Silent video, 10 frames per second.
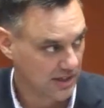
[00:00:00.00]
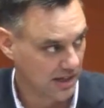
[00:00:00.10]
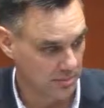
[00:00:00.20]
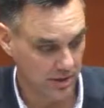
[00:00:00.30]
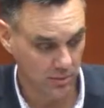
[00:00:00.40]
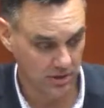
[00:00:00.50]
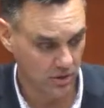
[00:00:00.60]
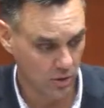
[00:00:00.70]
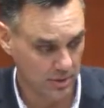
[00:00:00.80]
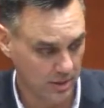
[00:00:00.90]
But I will
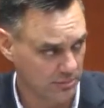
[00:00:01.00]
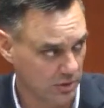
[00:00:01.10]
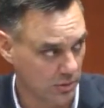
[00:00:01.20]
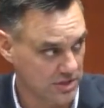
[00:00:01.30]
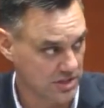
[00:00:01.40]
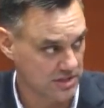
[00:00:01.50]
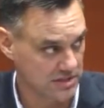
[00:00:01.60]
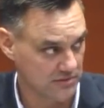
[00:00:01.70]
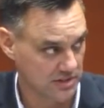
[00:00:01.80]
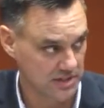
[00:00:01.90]
open up for questions
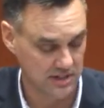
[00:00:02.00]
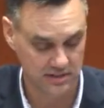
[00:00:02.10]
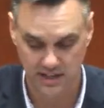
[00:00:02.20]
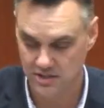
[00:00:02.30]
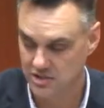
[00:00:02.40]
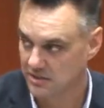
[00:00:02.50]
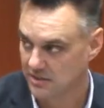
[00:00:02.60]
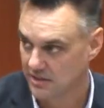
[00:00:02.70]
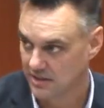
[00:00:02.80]
for the delegation.